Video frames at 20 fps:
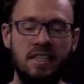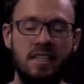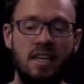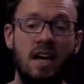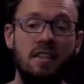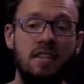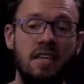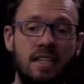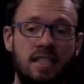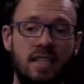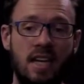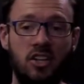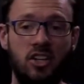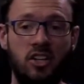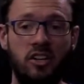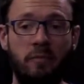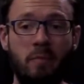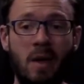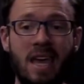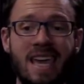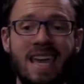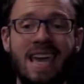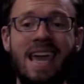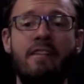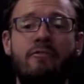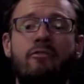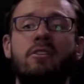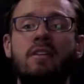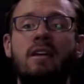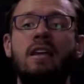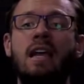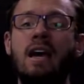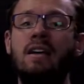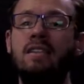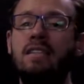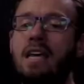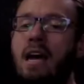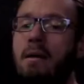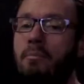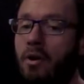inside the extension of P. Everything
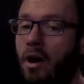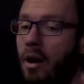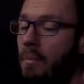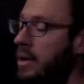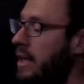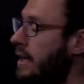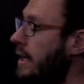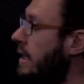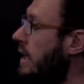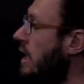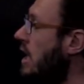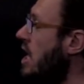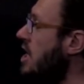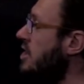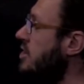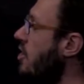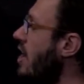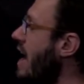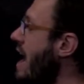has that property. So